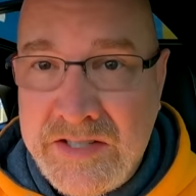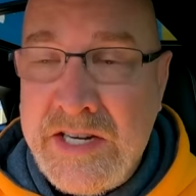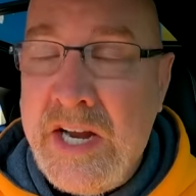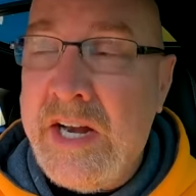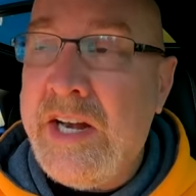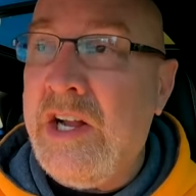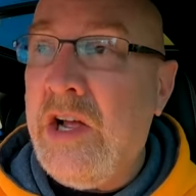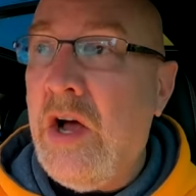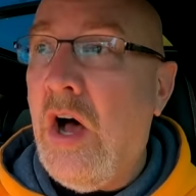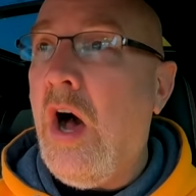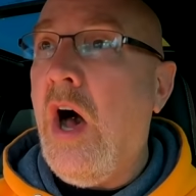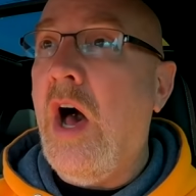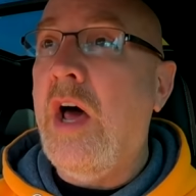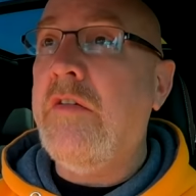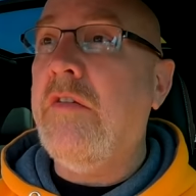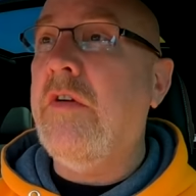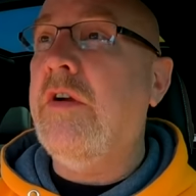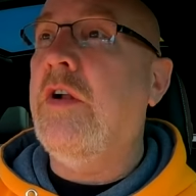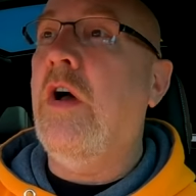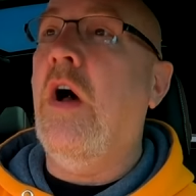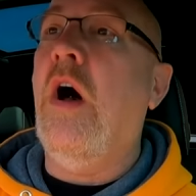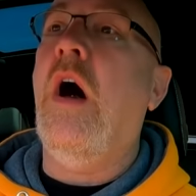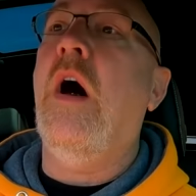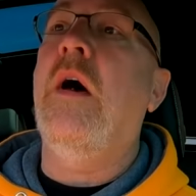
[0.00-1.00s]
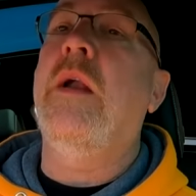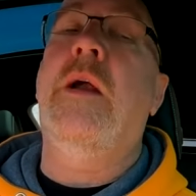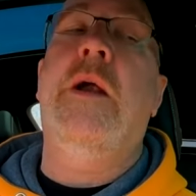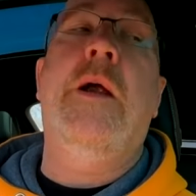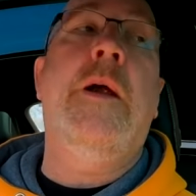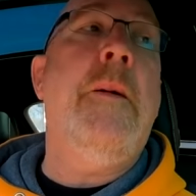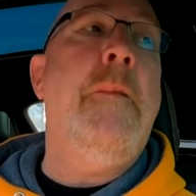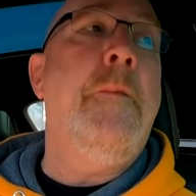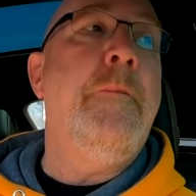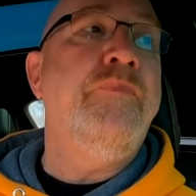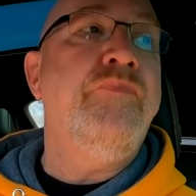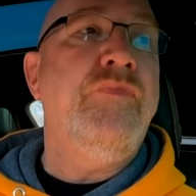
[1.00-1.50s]
getting hotter and
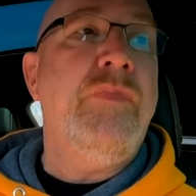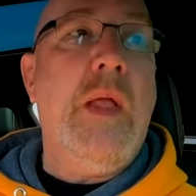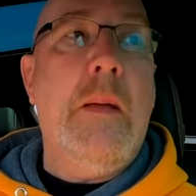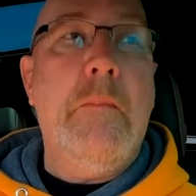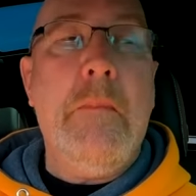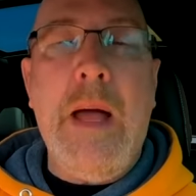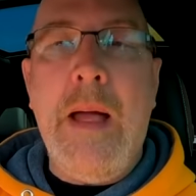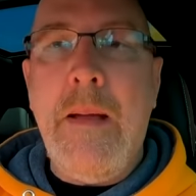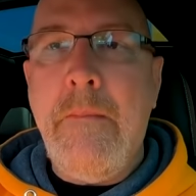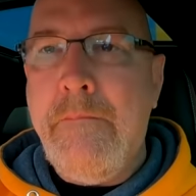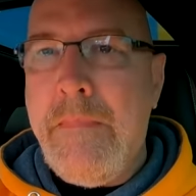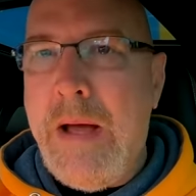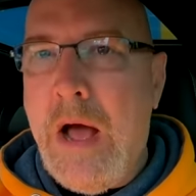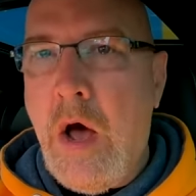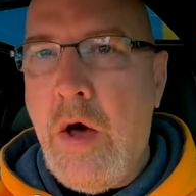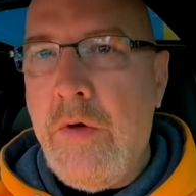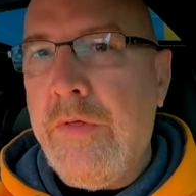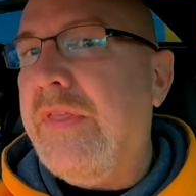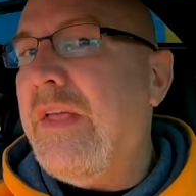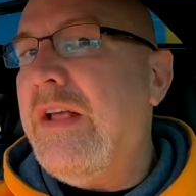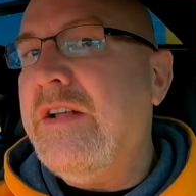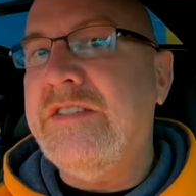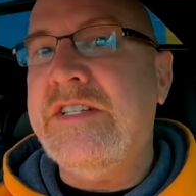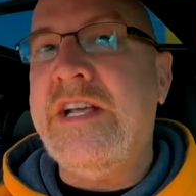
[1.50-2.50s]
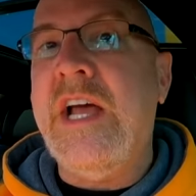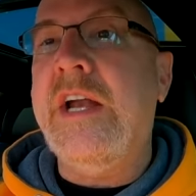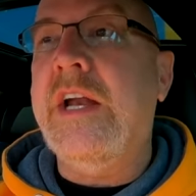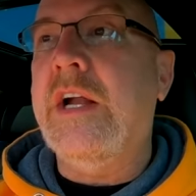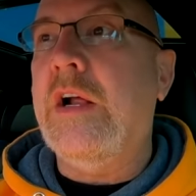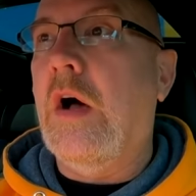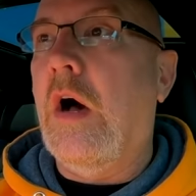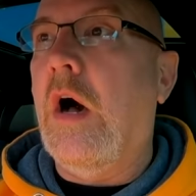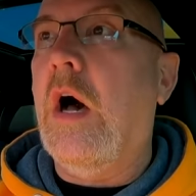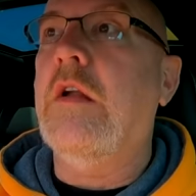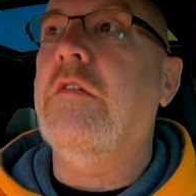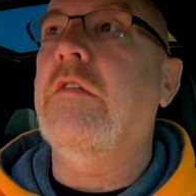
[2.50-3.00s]
hotter. My mouth is getting
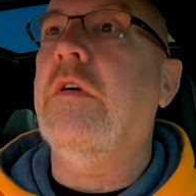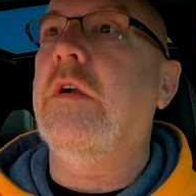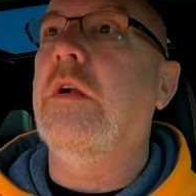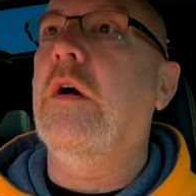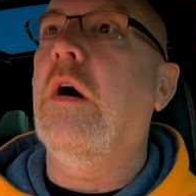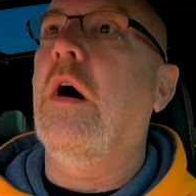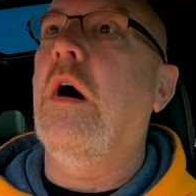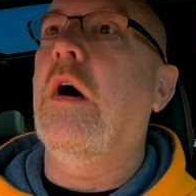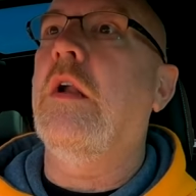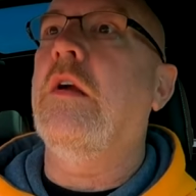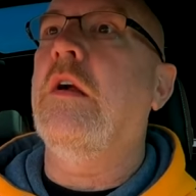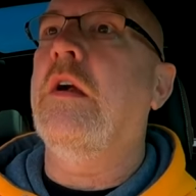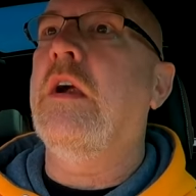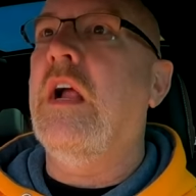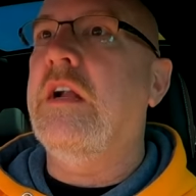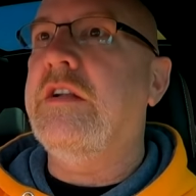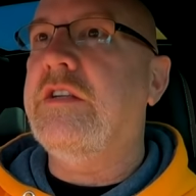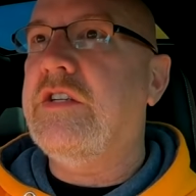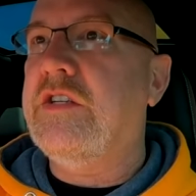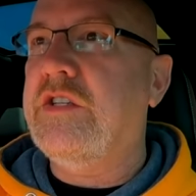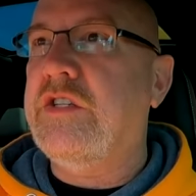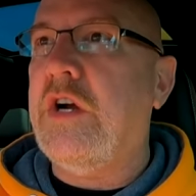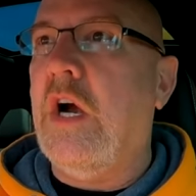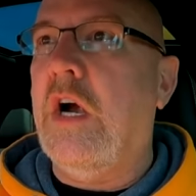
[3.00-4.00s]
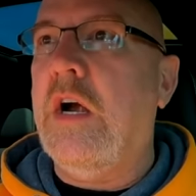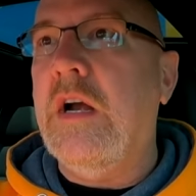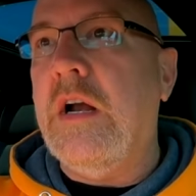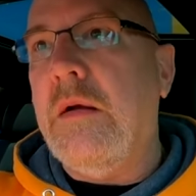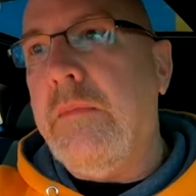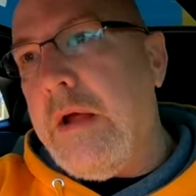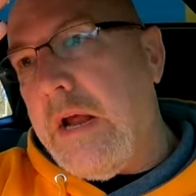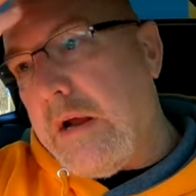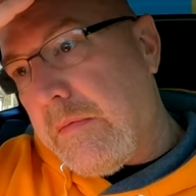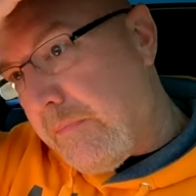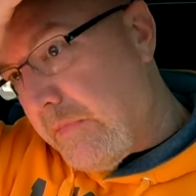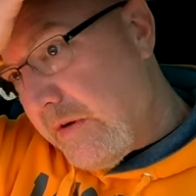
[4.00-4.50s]
hotter and hotter. It's starting to
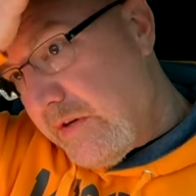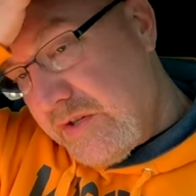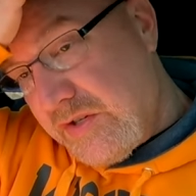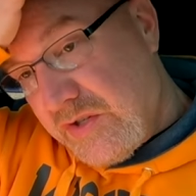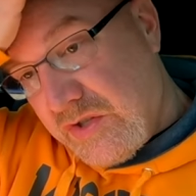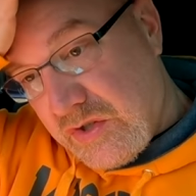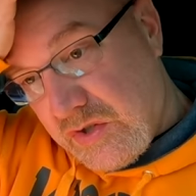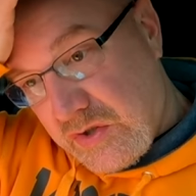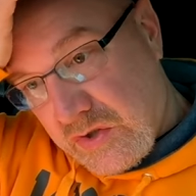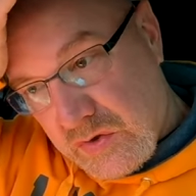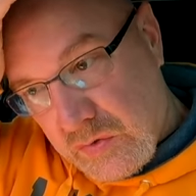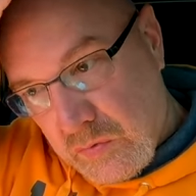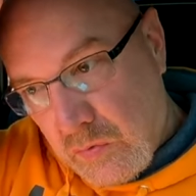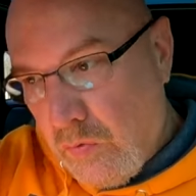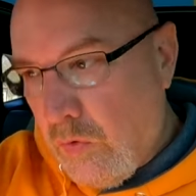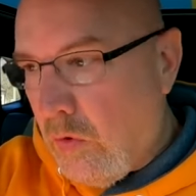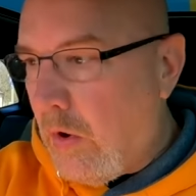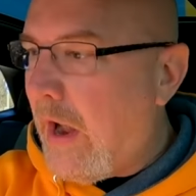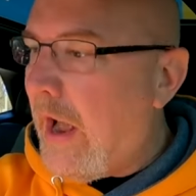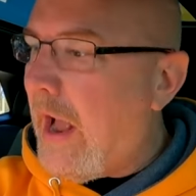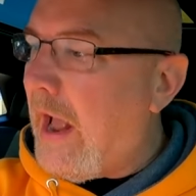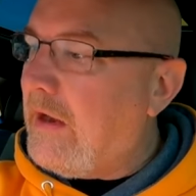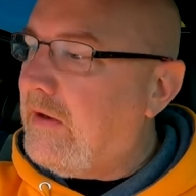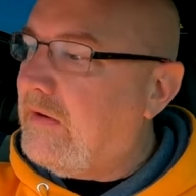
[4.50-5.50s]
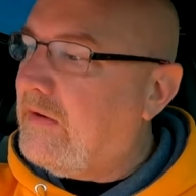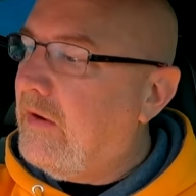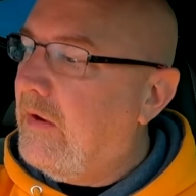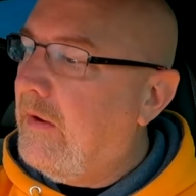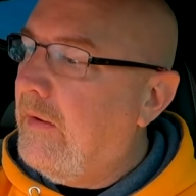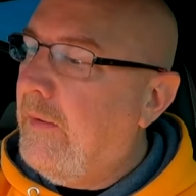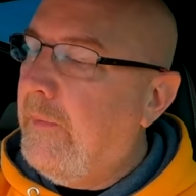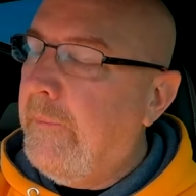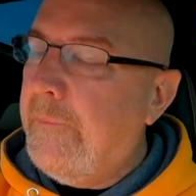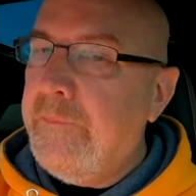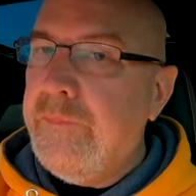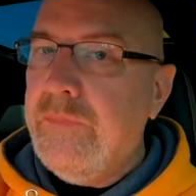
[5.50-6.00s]
make me sweat.
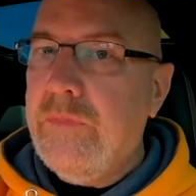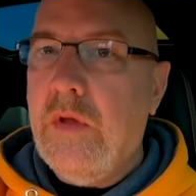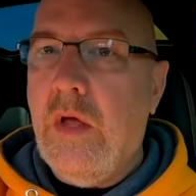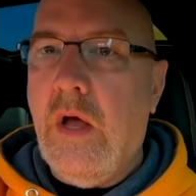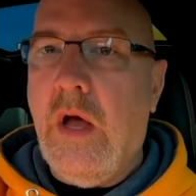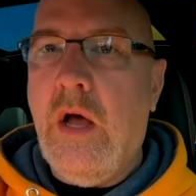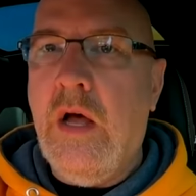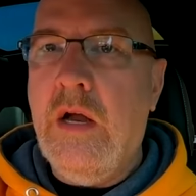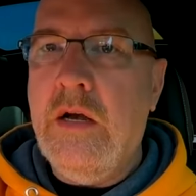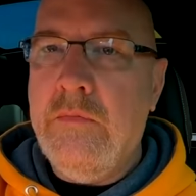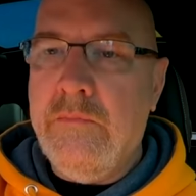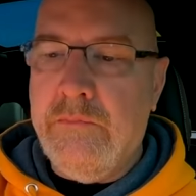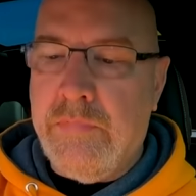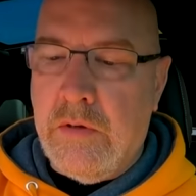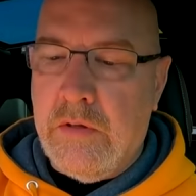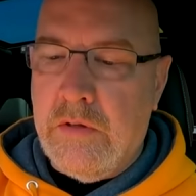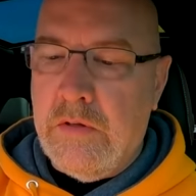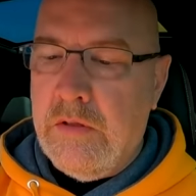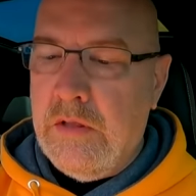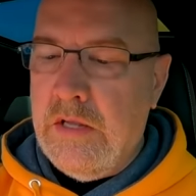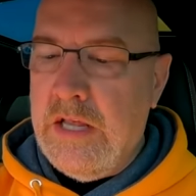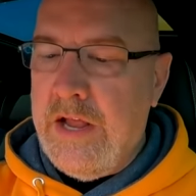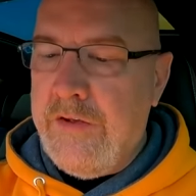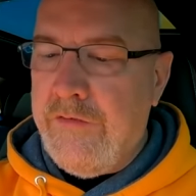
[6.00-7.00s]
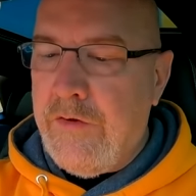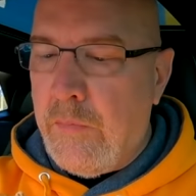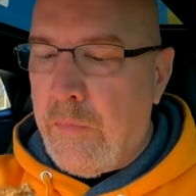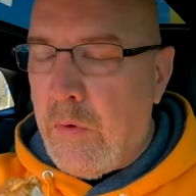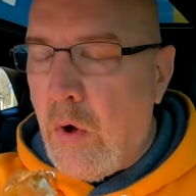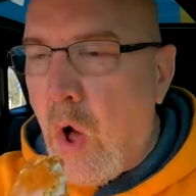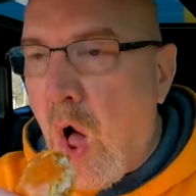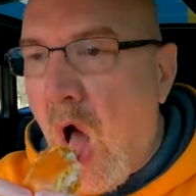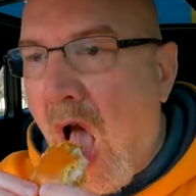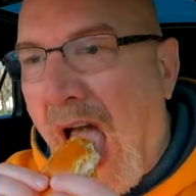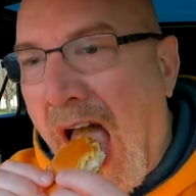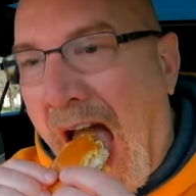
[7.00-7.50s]

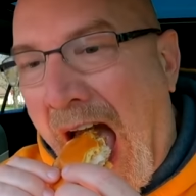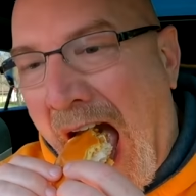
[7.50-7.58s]
Unbelievable.